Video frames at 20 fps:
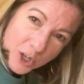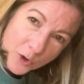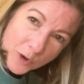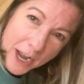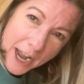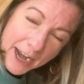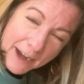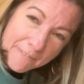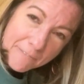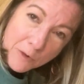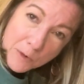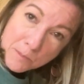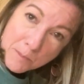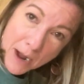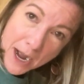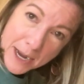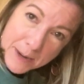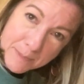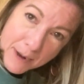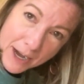okay for
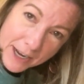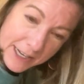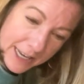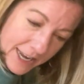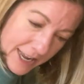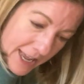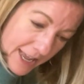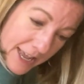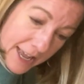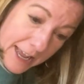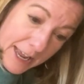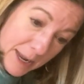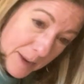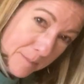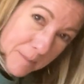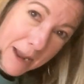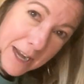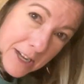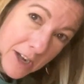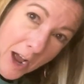my body.
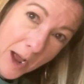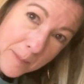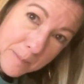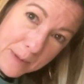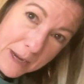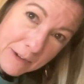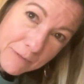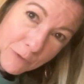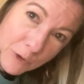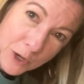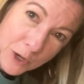It may not be for